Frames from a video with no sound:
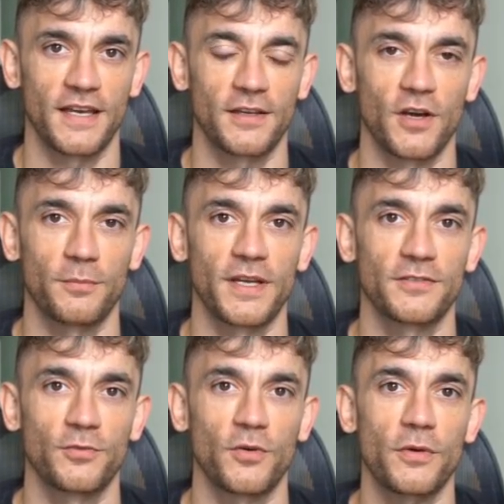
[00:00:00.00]
and
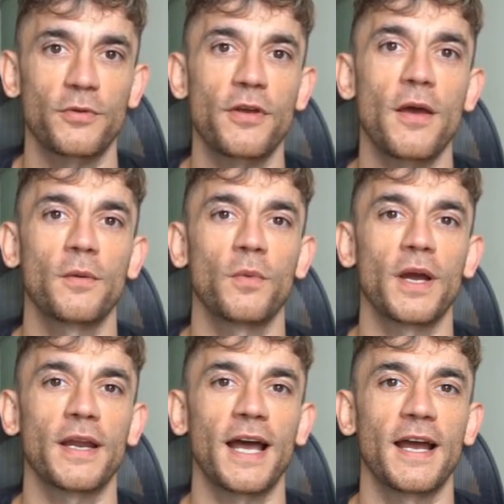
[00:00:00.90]
complex problems
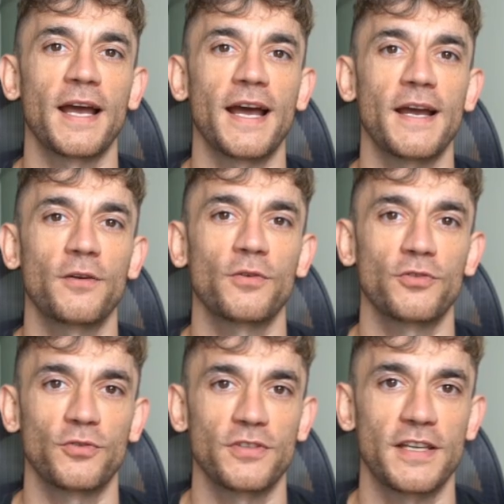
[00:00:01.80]
while AI
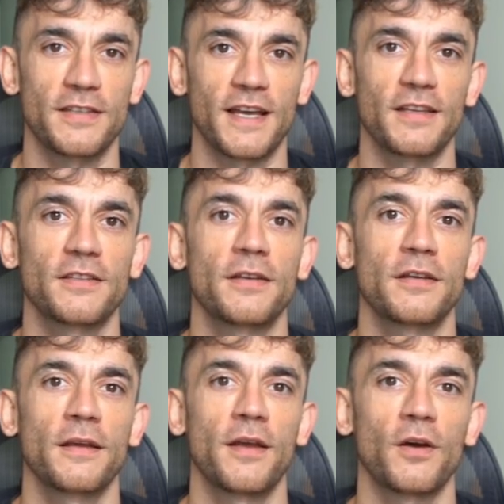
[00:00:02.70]
handles routine tasks.